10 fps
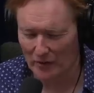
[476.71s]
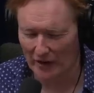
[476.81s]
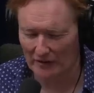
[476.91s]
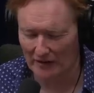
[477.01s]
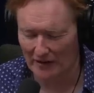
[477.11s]

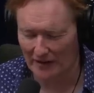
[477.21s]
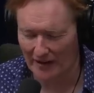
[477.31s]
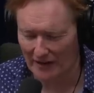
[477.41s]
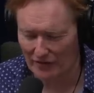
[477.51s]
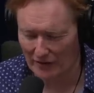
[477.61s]
quickly and they
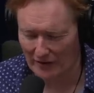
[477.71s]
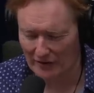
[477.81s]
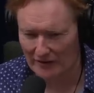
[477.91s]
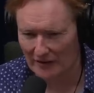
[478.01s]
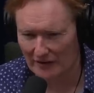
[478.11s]
gave her
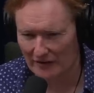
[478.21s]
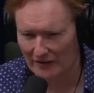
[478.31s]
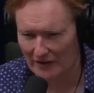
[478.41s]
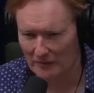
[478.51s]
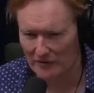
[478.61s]
everything because they
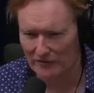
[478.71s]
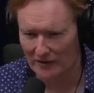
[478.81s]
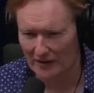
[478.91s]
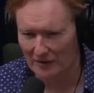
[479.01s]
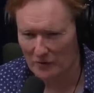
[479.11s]
said i'm a
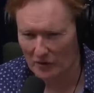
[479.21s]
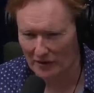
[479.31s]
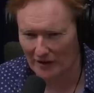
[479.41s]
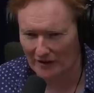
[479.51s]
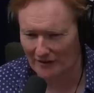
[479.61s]
fucking
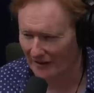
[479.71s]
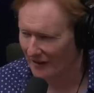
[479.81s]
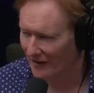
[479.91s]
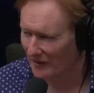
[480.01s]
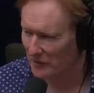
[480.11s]
moron
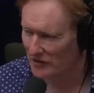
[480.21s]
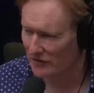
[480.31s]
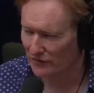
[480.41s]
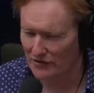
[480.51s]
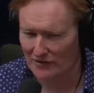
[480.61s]
which is
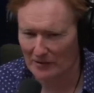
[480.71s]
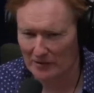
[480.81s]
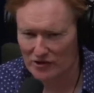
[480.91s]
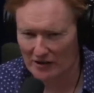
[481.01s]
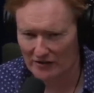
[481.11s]
the first time
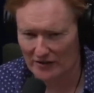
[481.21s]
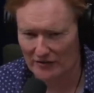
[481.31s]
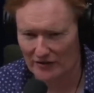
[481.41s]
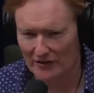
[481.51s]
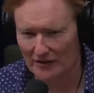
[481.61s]
a judge has
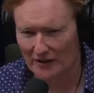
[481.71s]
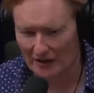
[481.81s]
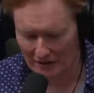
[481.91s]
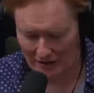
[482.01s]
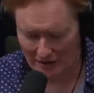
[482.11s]
ever said that